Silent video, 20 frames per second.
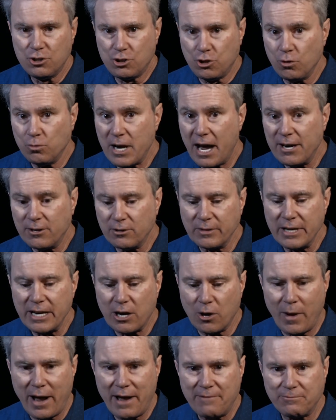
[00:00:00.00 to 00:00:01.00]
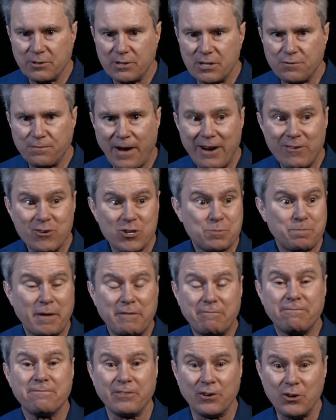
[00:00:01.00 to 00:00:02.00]
to not only go after this virus,
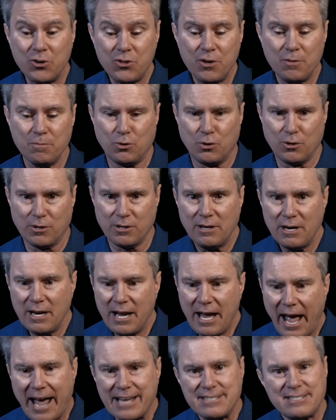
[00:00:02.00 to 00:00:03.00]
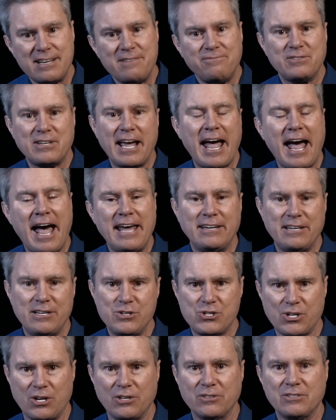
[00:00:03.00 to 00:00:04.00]
but furthermore, as if to add
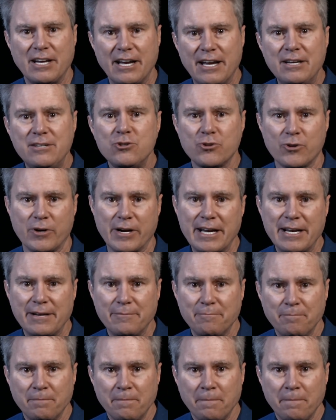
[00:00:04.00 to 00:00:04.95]
insult to injury,